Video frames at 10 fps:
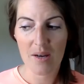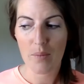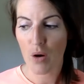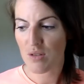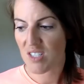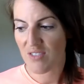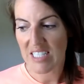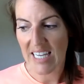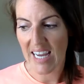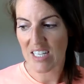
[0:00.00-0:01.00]
post of the
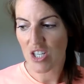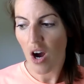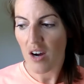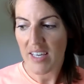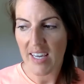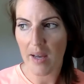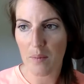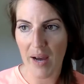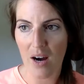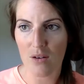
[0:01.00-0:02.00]
day, talking
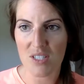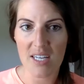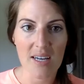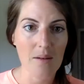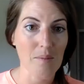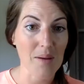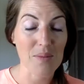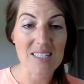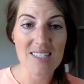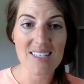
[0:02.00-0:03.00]
about my
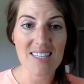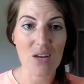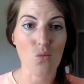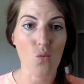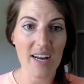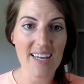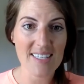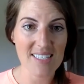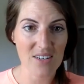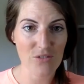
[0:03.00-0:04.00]
business and what it
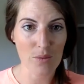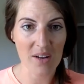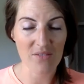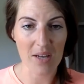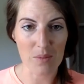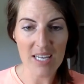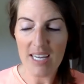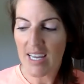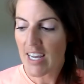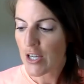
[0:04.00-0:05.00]
has done for my family.